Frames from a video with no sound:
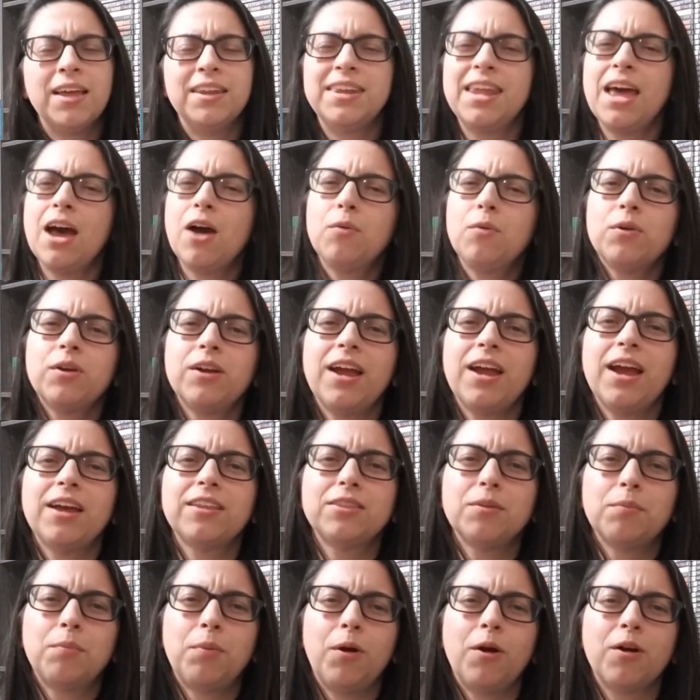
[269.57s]
Now we're
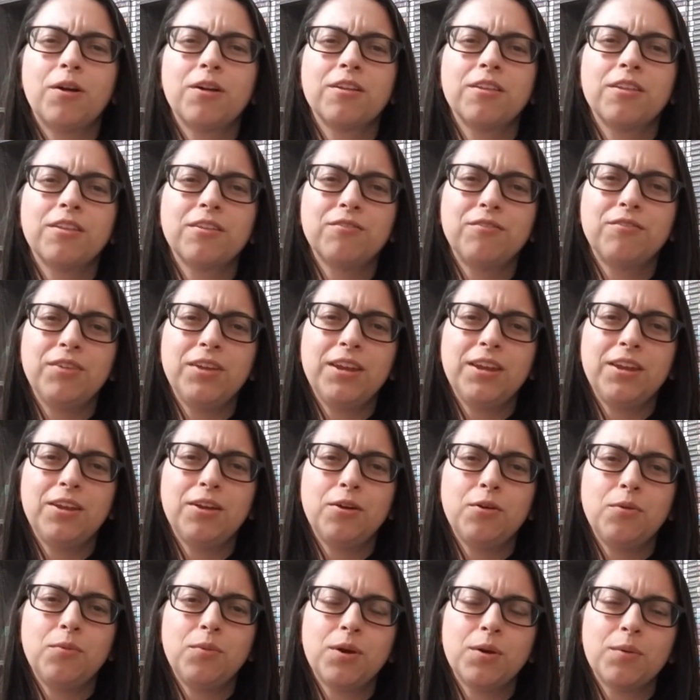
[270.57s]
at the part of the
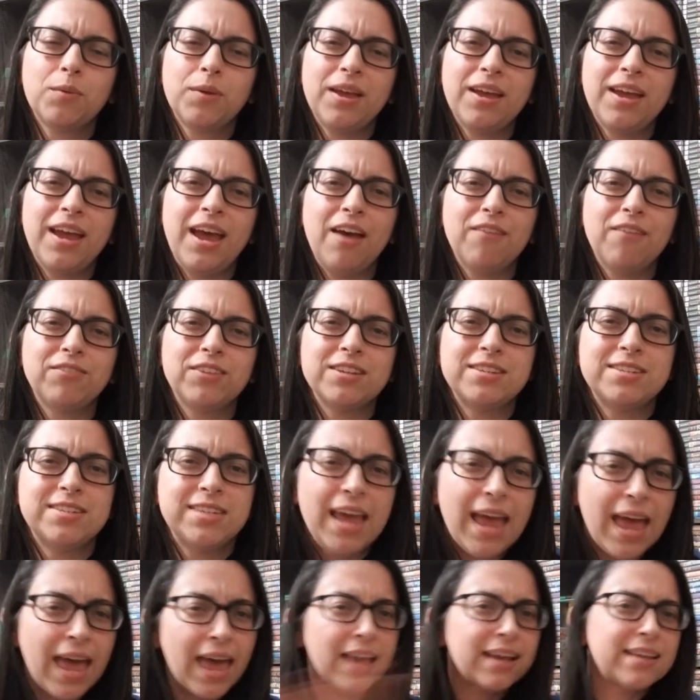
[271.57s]
video where we have to
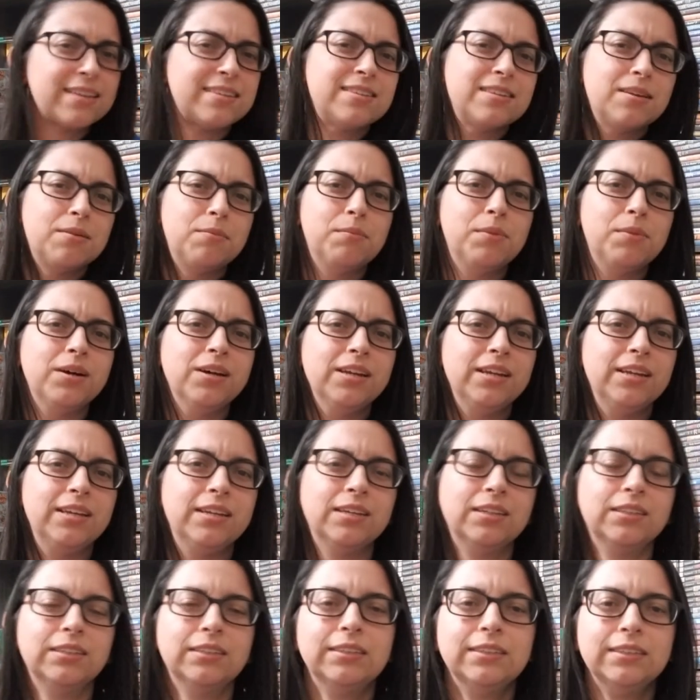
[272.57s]
tag
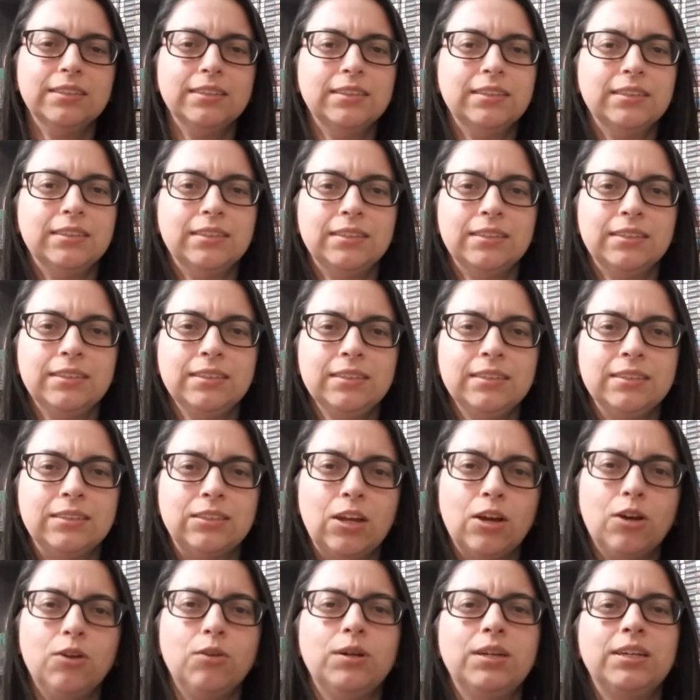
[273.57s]
somebody.
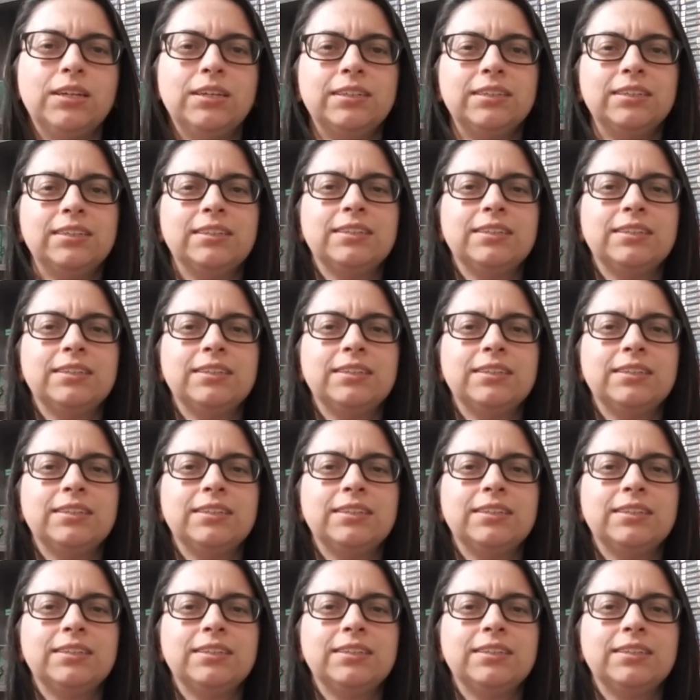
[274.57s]
No,